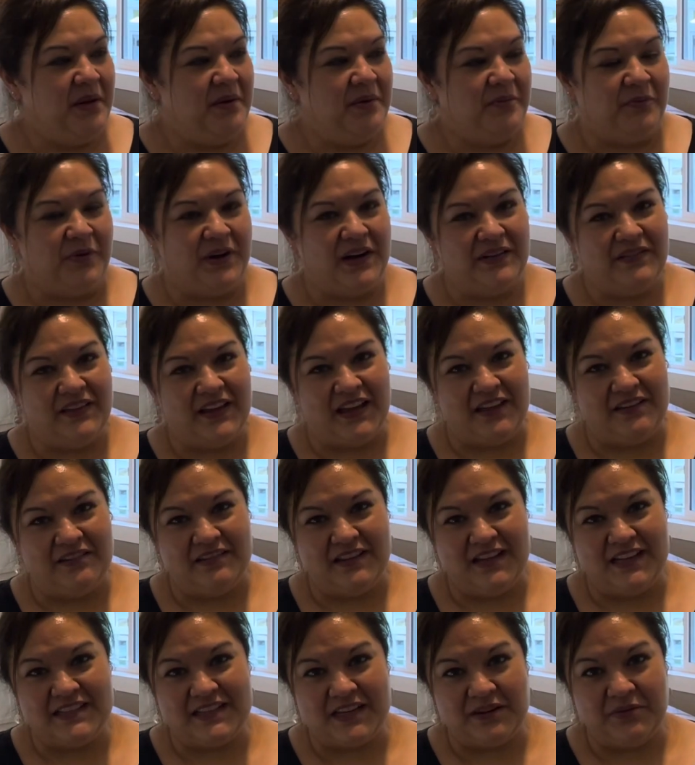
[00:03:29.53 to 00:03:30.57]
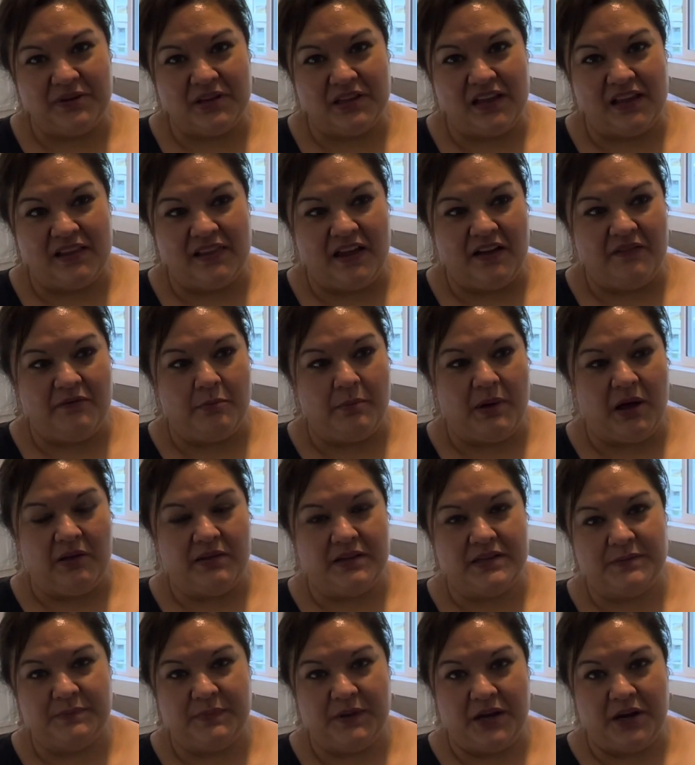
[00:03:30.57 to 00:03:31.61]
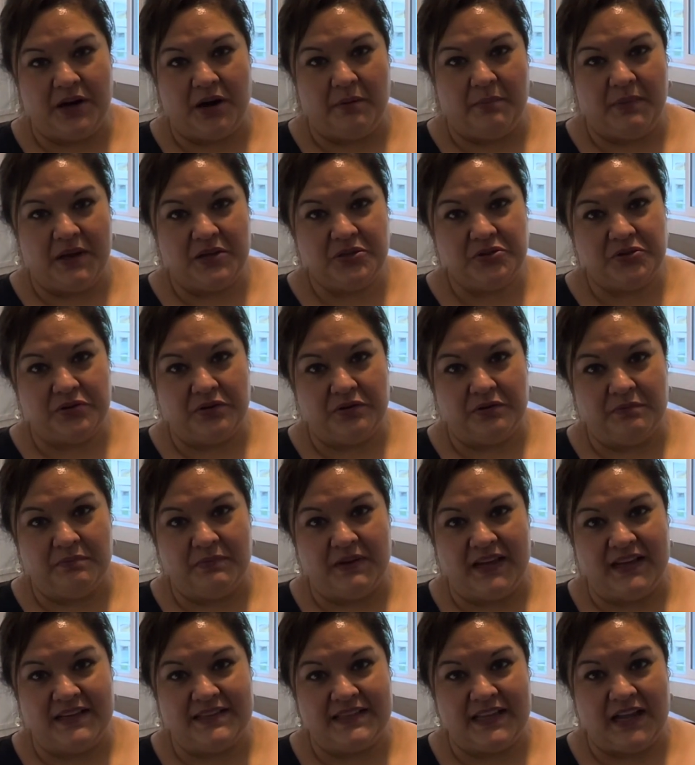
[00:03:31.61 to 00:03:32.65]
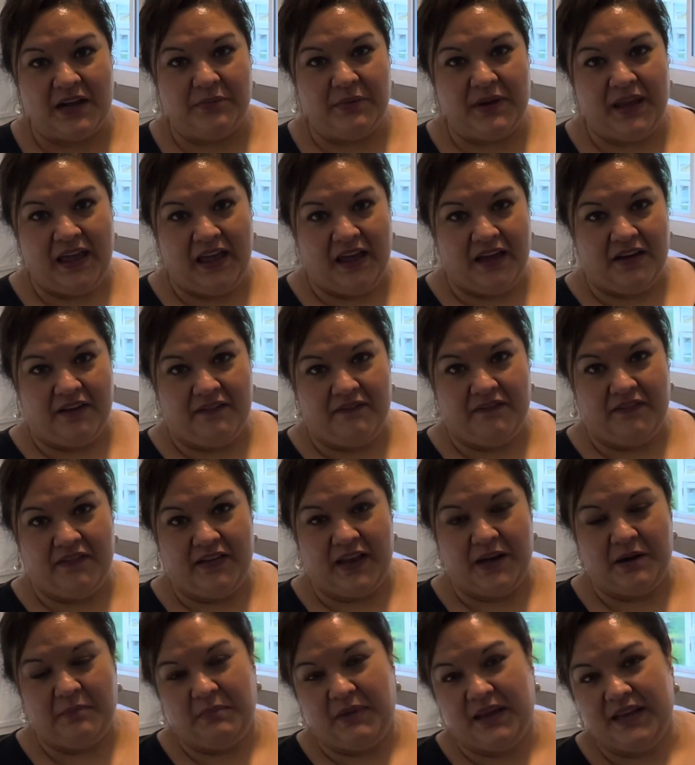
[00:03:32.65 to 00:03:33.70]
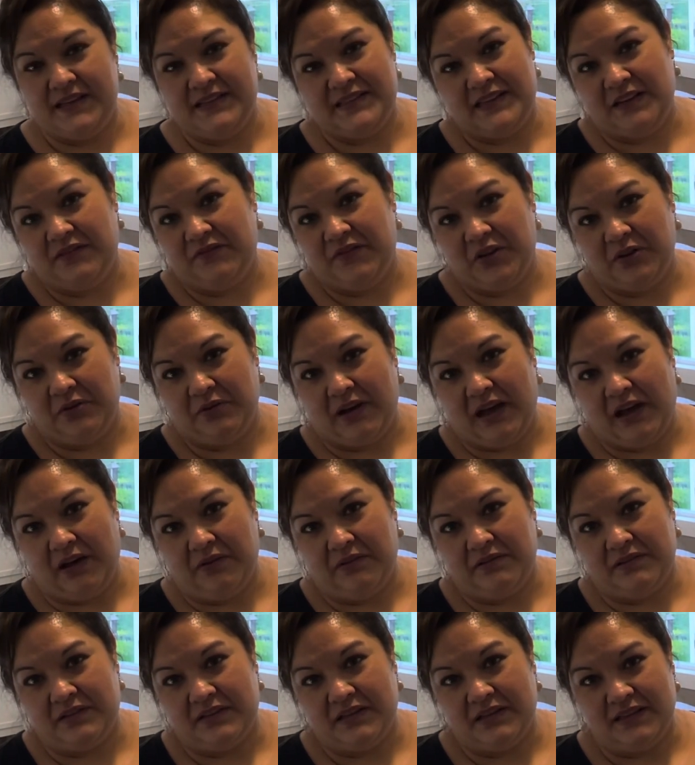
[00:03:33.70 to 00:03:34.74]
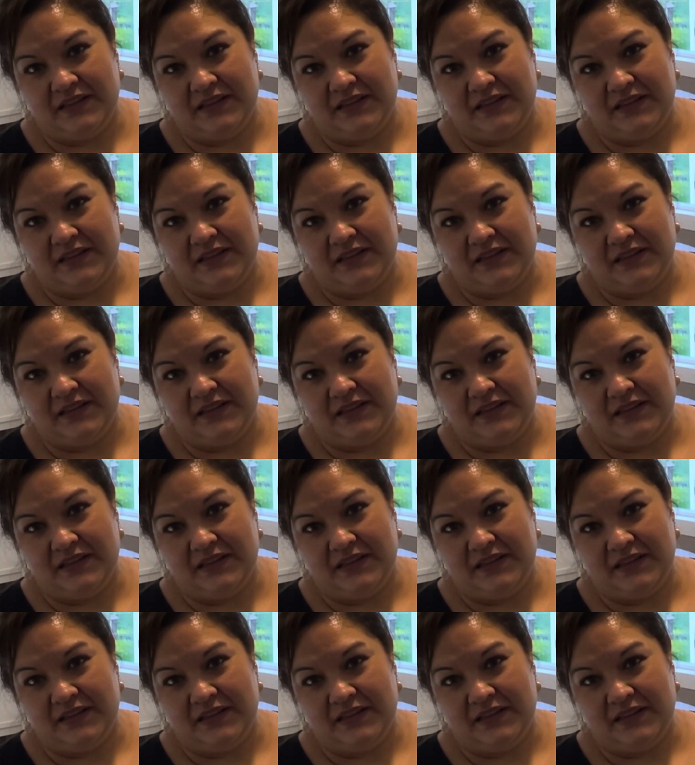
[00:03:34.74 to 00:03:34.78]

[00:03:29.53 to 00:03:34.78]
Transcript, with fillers: One of the other things I really love about this being our bedroom is that we have an amazing view out